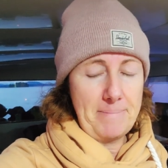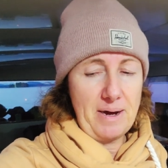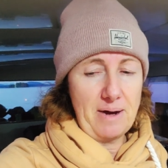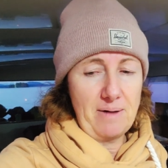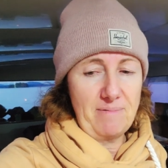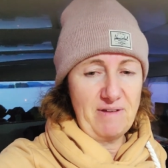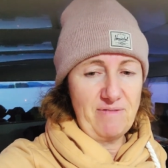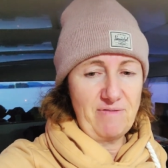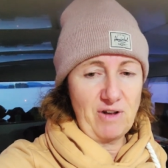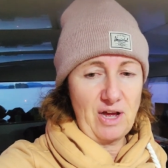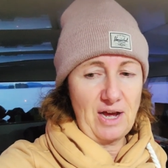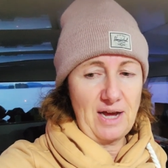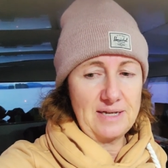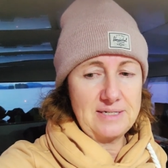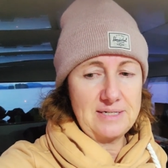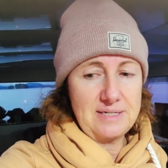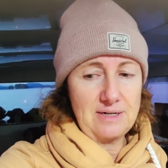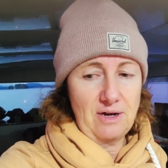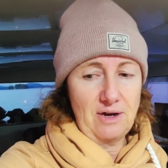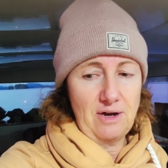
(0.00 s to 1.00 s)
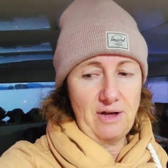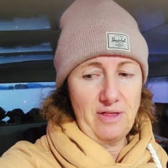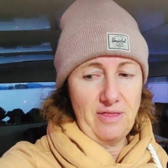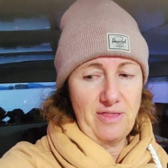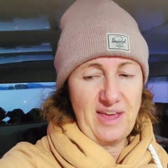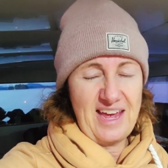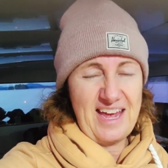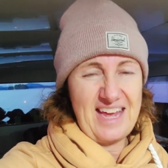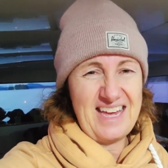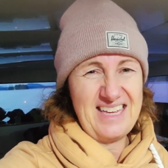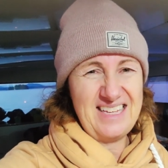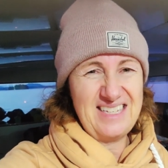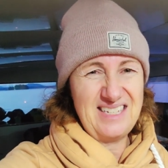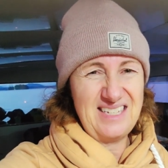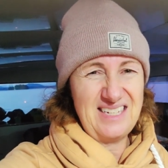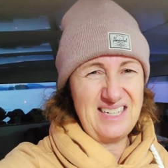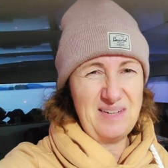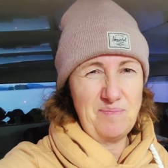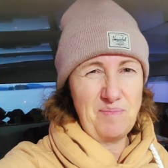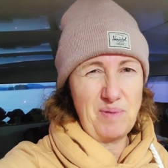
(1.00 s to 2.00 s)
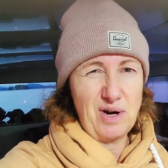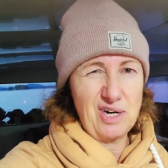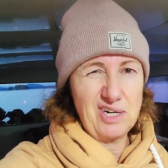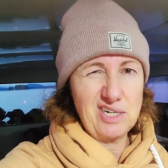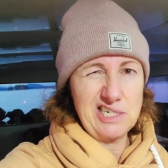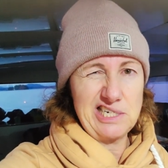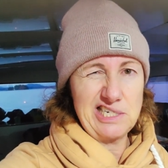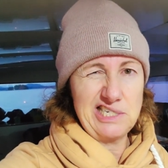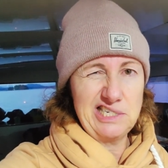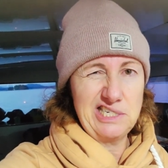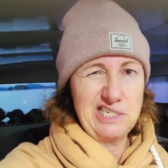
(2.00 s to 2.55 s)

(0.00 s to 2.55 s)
but we've lost all the AC part.